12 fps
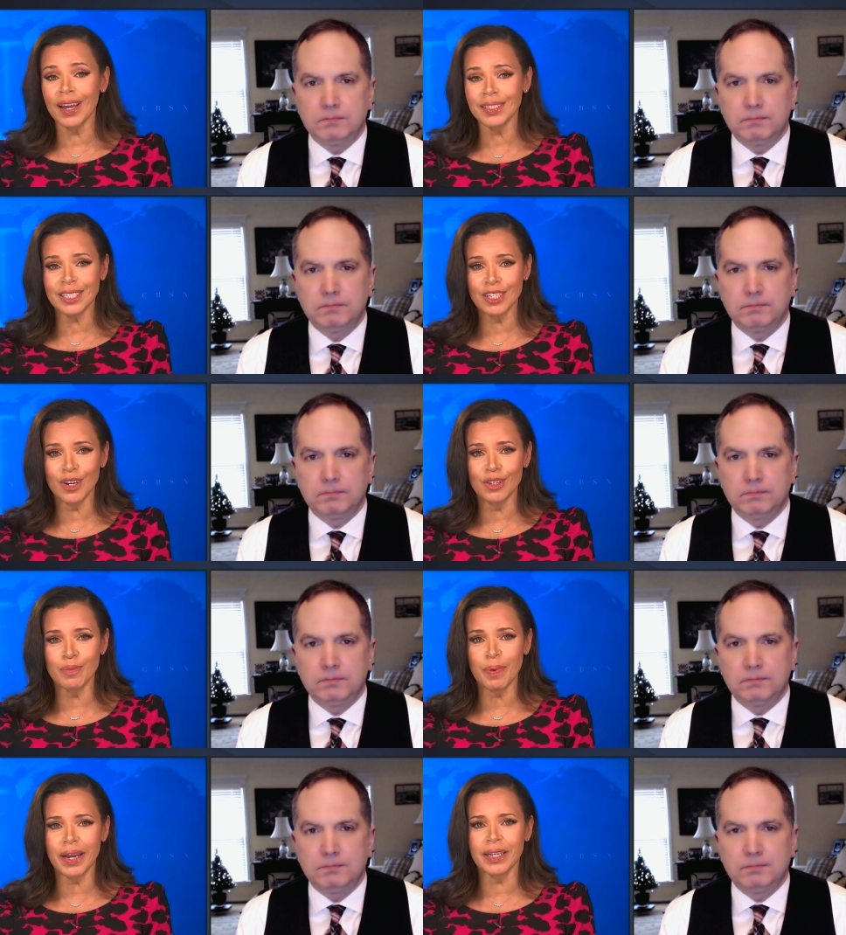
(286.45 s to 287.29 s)
Speaker 1: as you know,
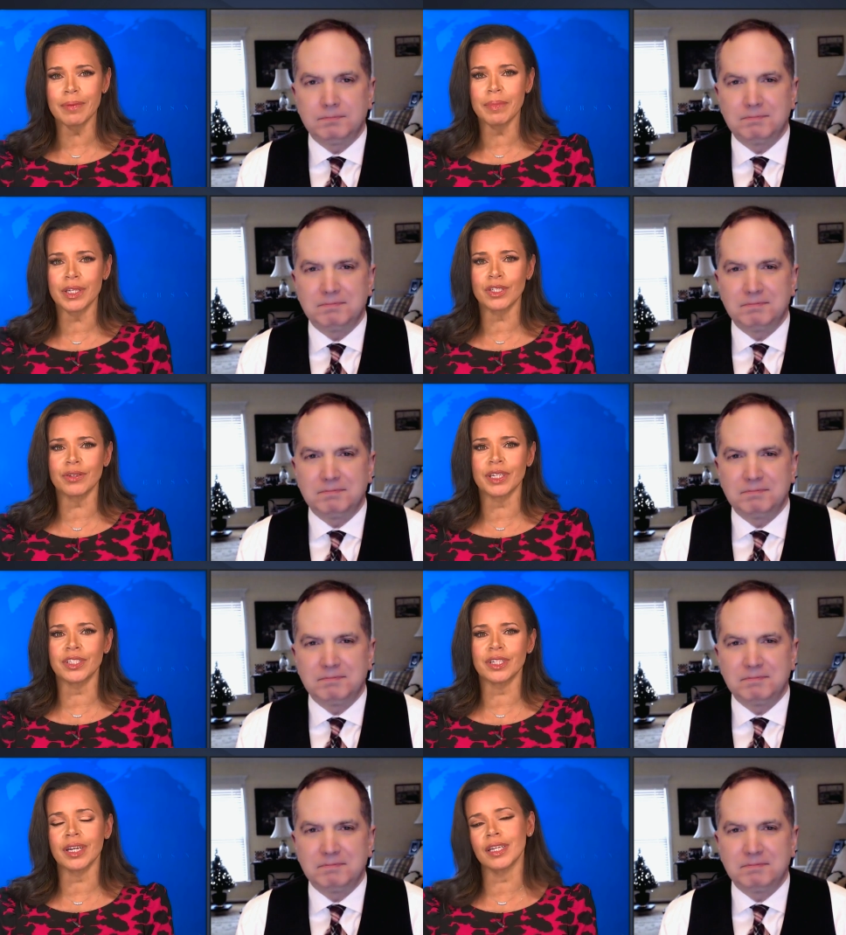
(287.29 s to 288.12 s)
the Biden
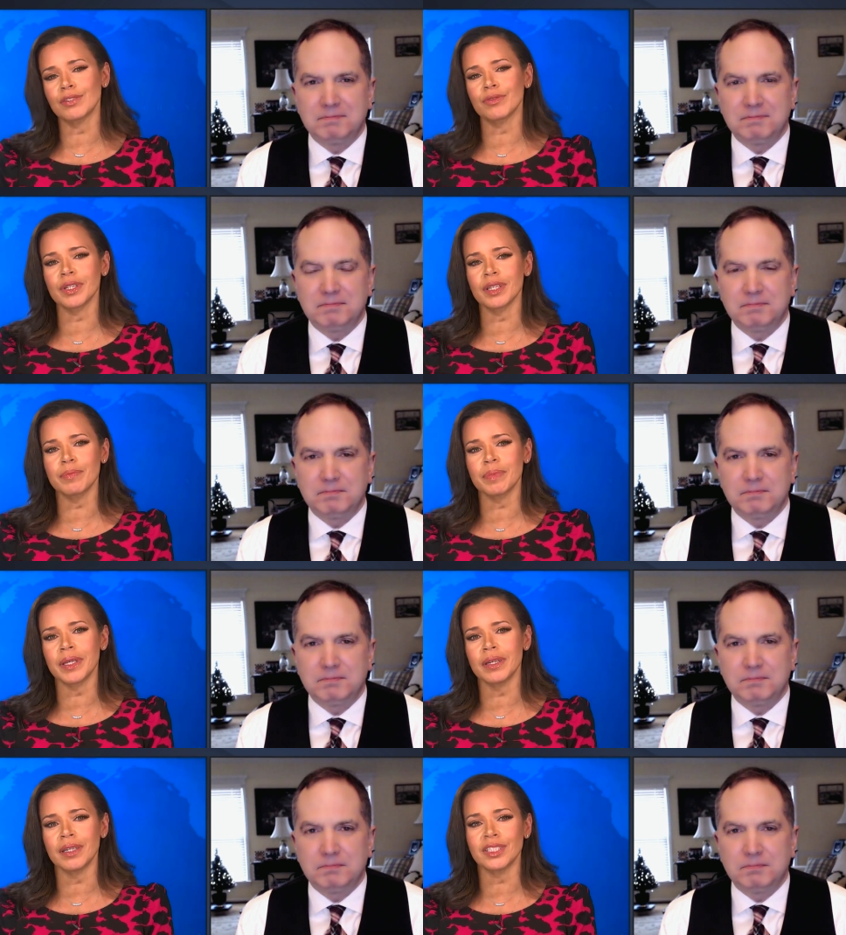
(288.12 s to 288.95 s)
administration has really
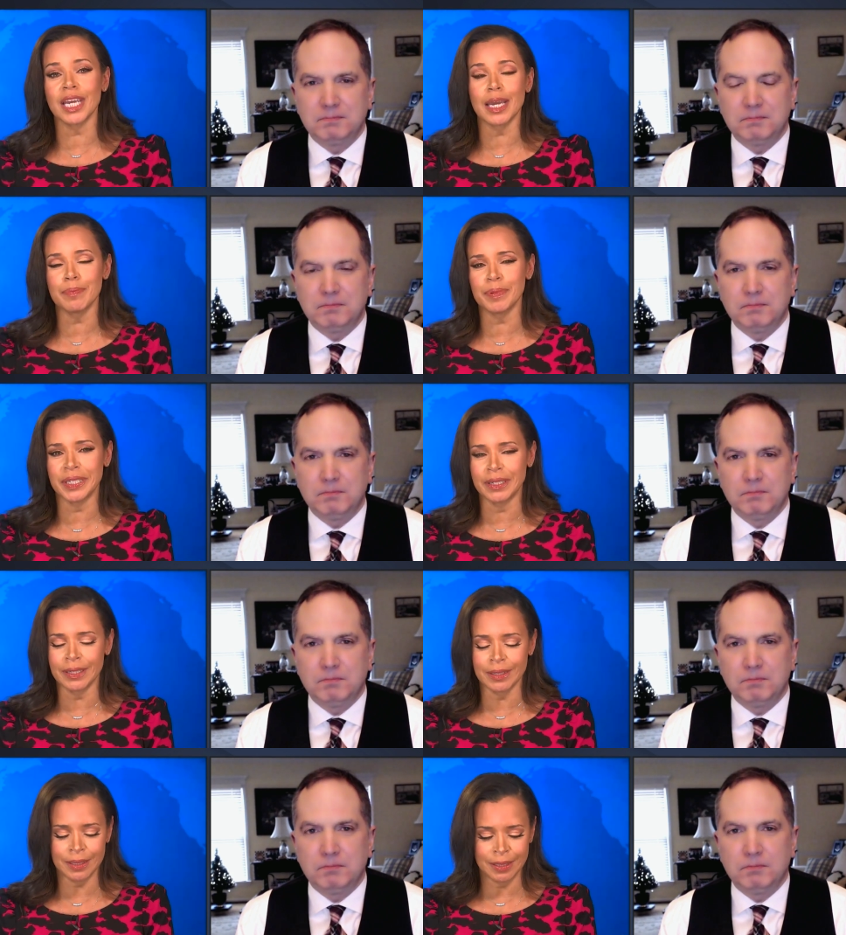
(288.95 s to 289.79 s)
been
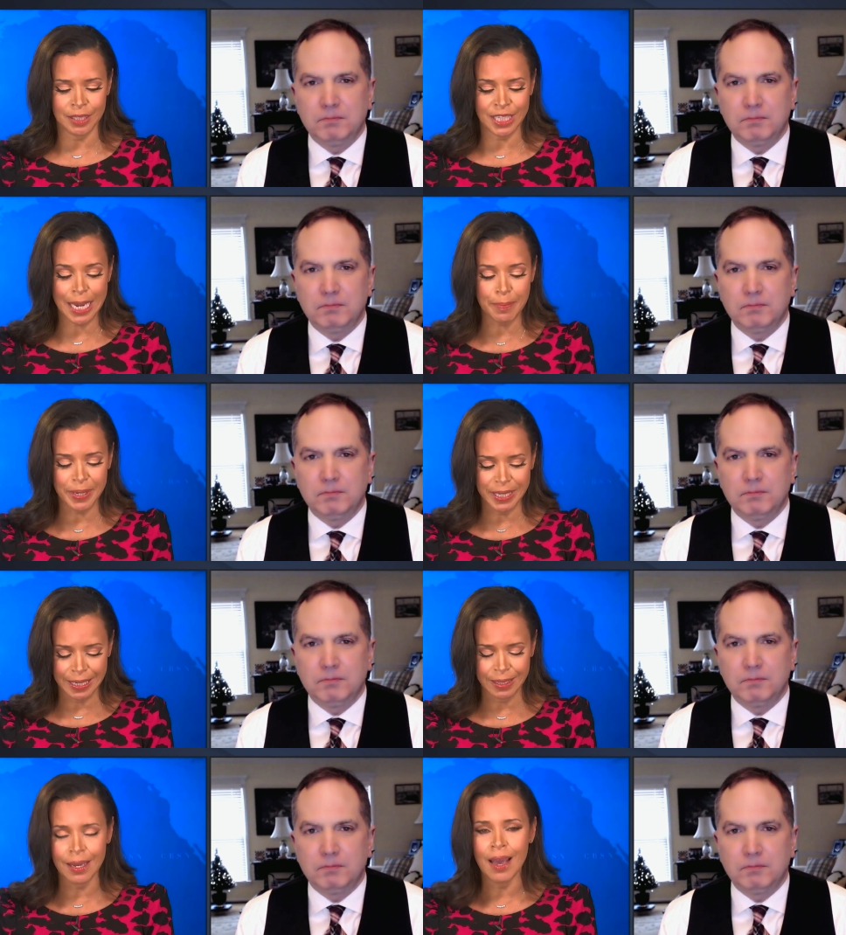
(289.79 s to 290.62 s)
championing
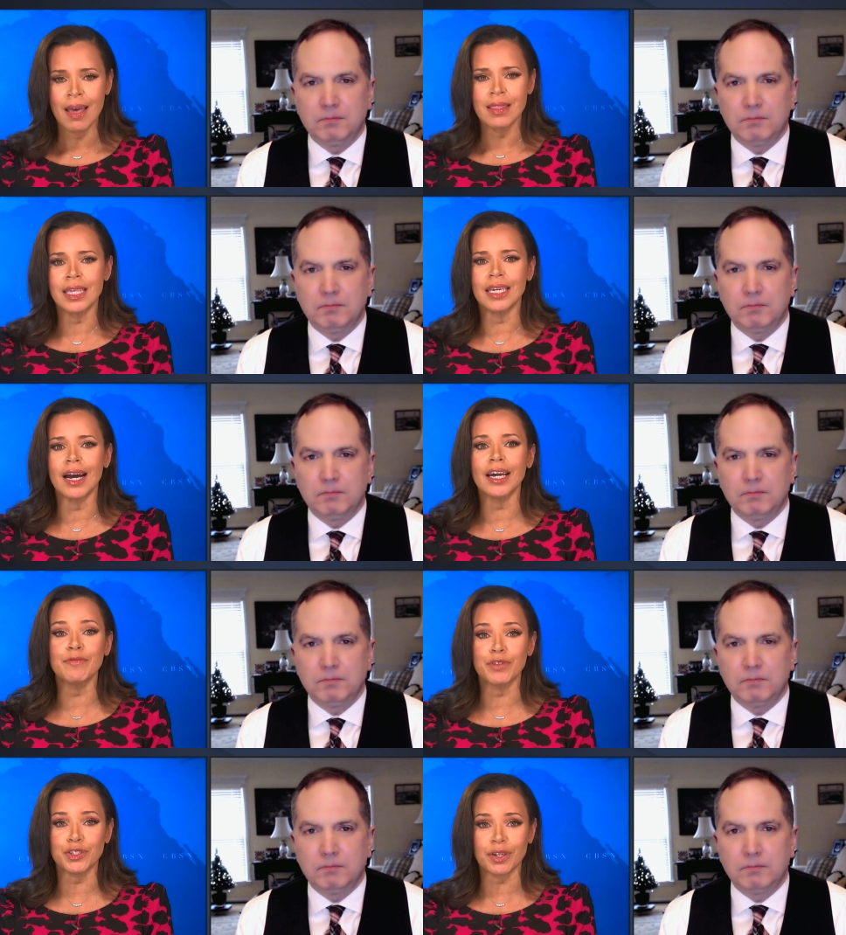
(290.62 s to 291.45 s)
championing the uh,
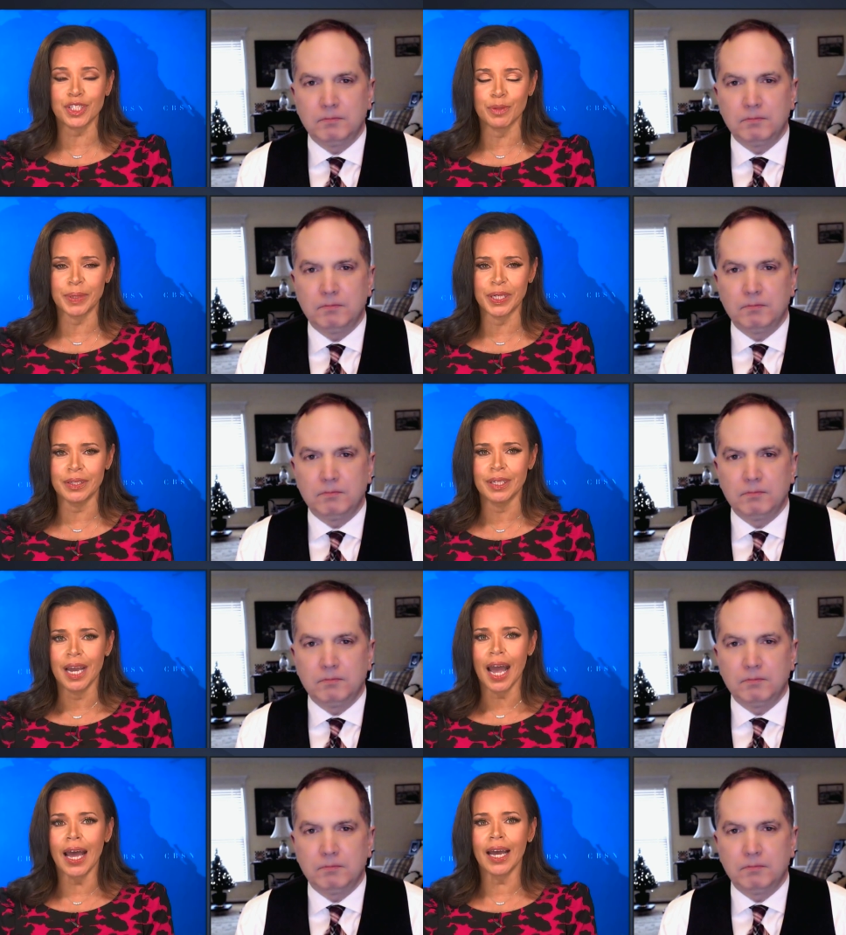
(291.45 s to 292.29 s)
infrastructure bill
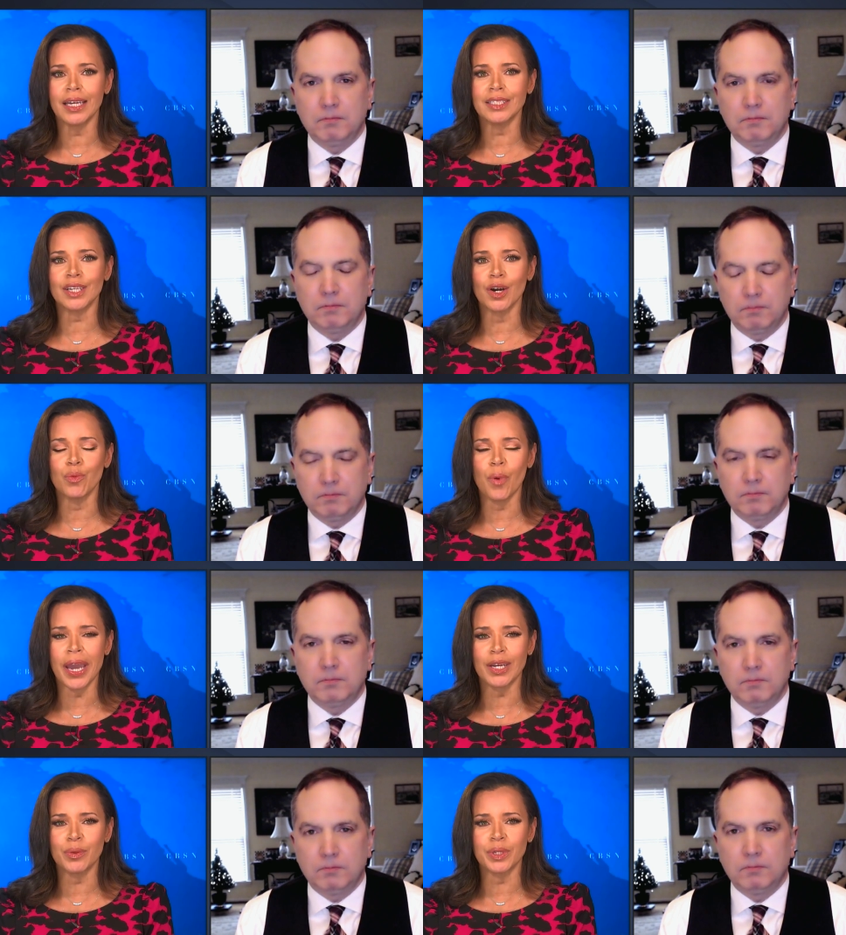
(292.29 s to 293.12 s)
as a
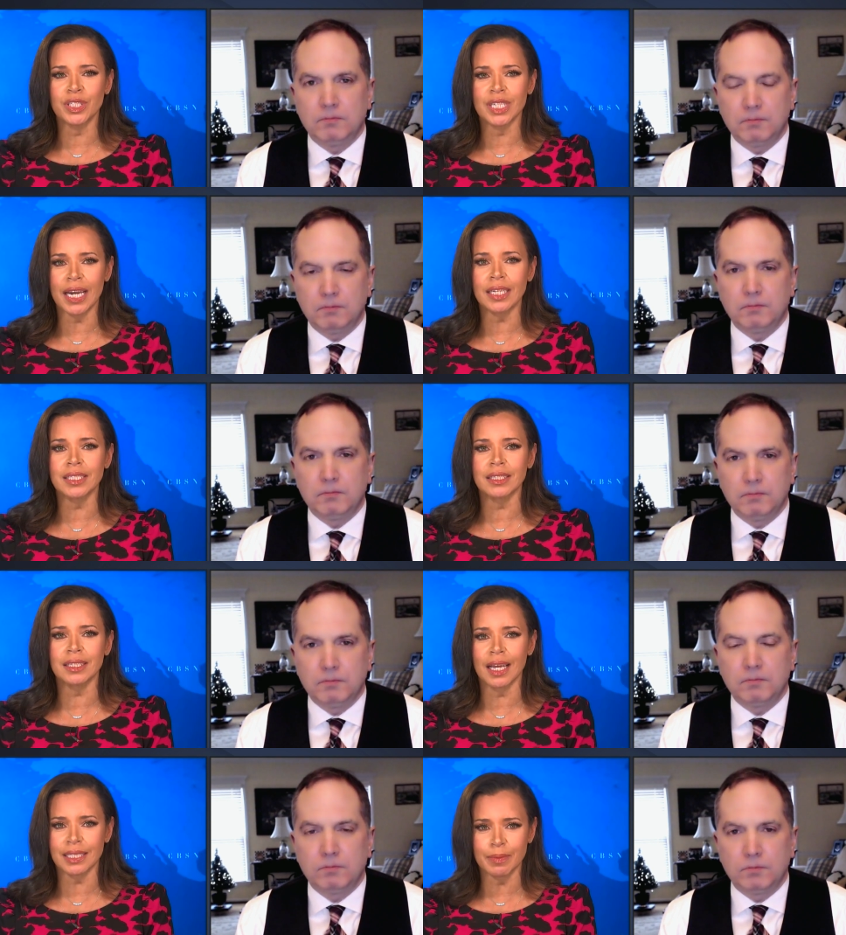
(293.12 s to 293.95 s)
way to inject
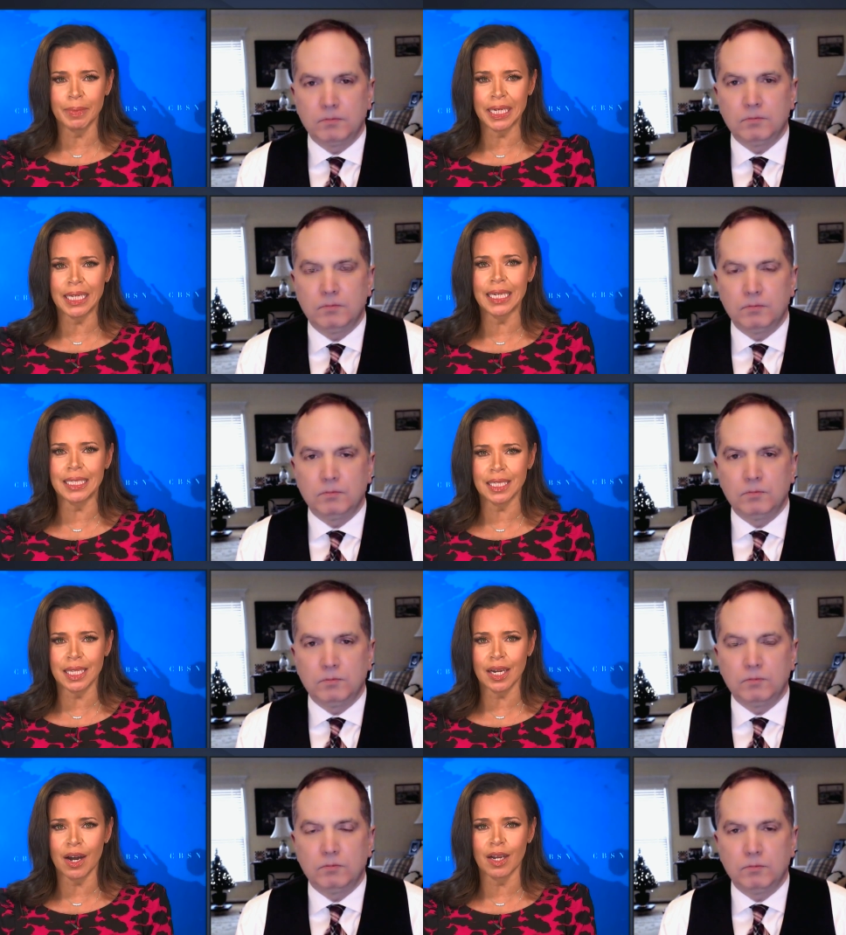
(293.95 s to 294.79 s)
lots of money into
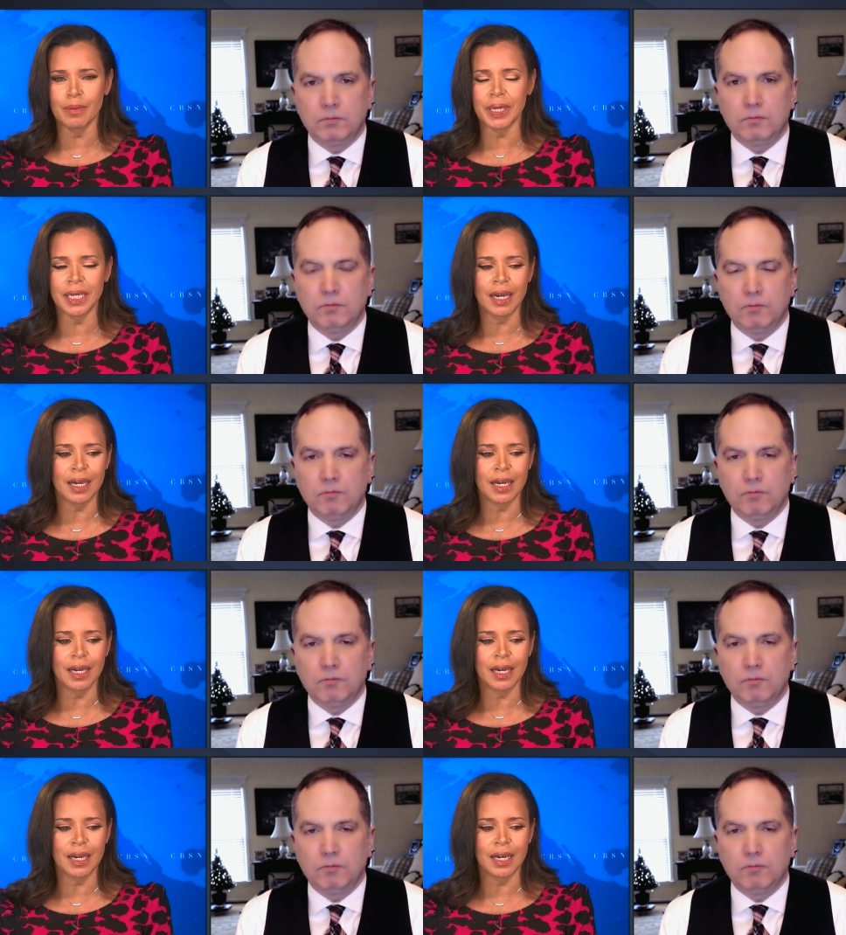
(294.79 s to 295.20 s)
the economy.